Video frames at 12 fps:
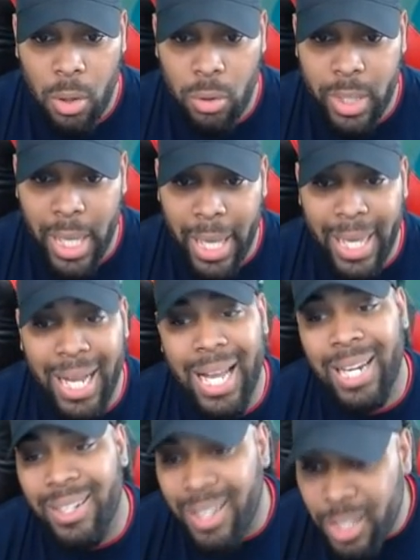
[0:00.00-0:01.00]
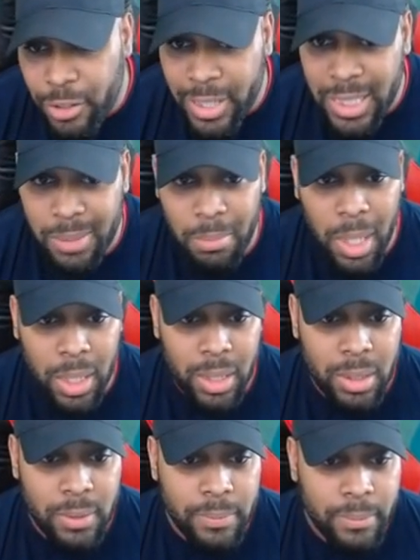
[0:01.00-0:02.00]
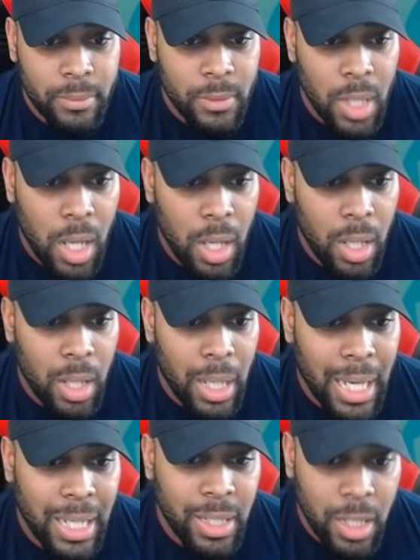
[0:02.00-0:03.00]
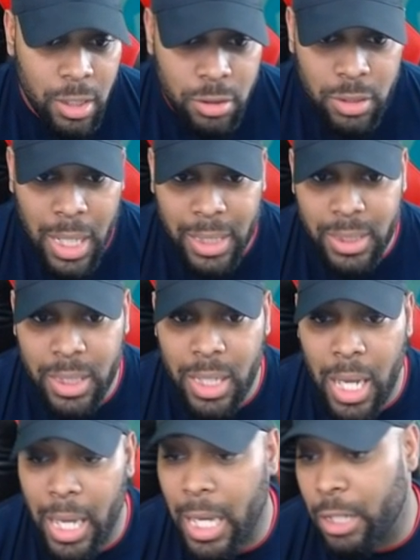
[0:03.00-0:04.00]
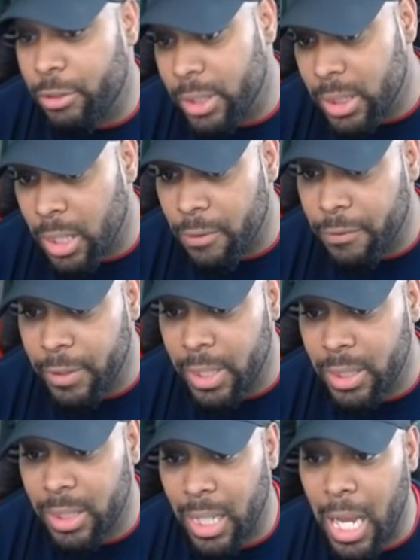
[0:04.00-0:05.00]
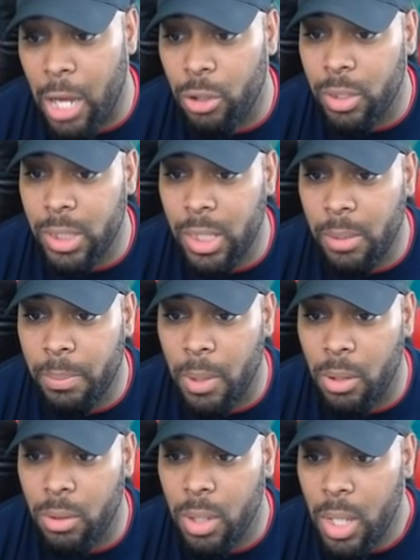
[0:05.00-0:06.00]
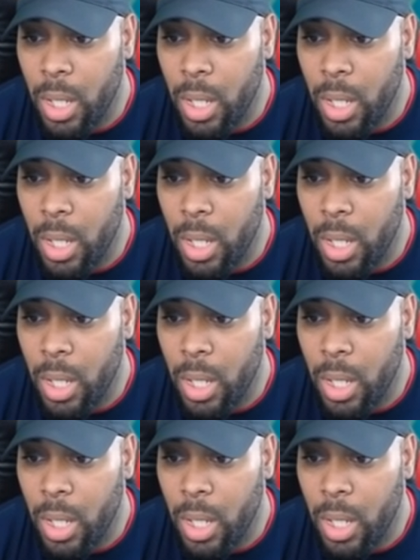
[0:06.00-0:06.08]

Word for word: Okay, I got another Chris Mullin. I got another Dragic. I got Chris Humphreys. I got Oladipo.